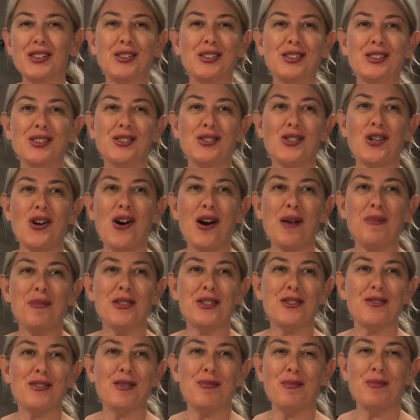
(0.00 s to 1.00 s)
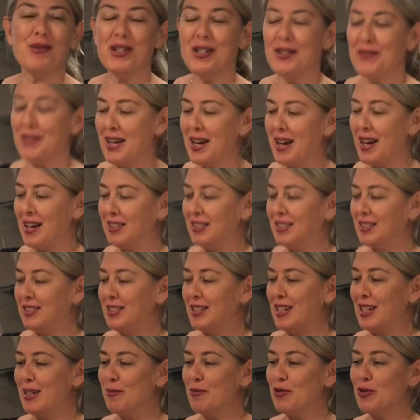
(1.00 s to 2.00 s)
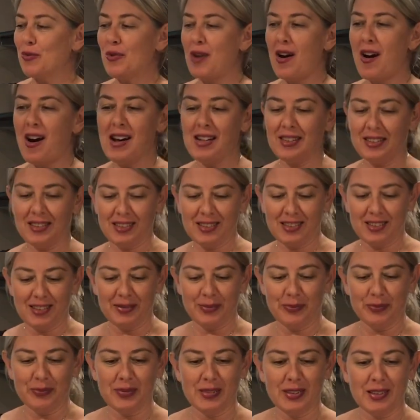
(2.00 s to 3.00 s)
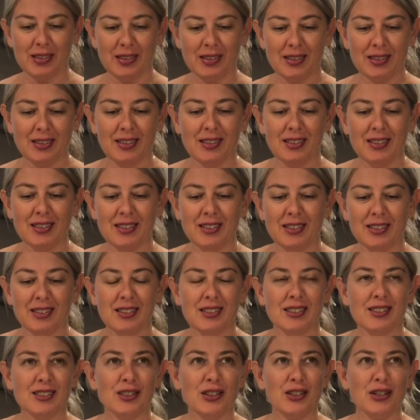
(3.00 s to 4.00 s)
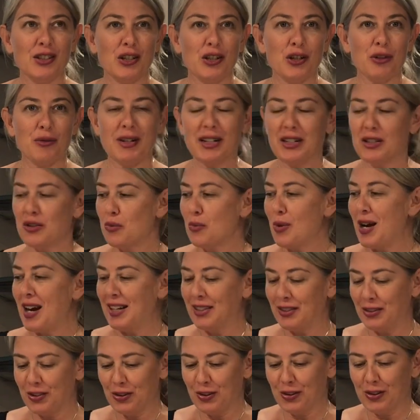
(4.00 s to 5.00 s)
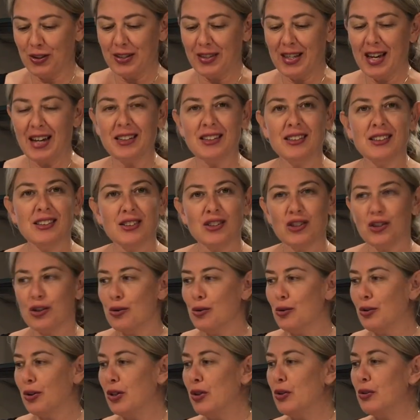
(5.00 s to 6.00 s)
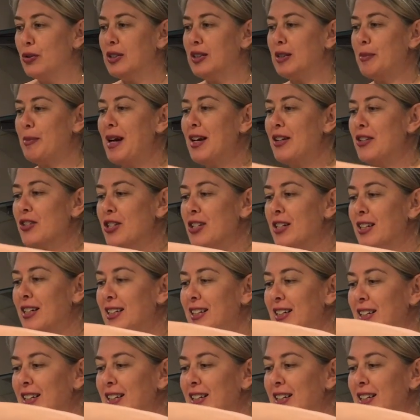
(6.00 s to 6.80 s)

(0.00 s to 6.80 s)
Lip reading: so it's time to remove our steamed rice. So the correct way to do that is to hook your spatula